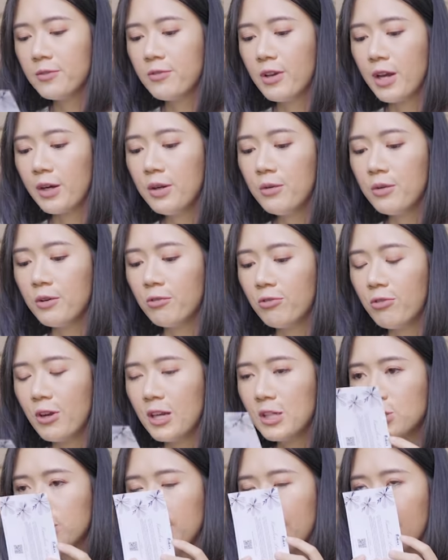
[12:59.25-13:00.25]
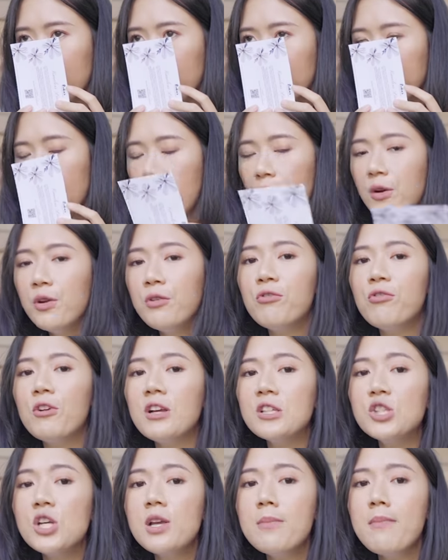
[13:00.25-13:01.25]
Very refreshing. A
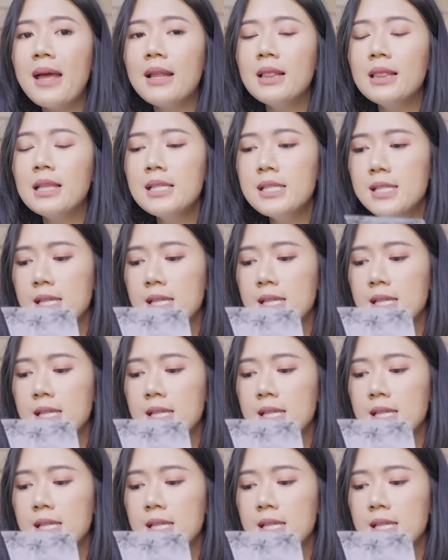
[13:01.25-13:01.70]
refreshing manly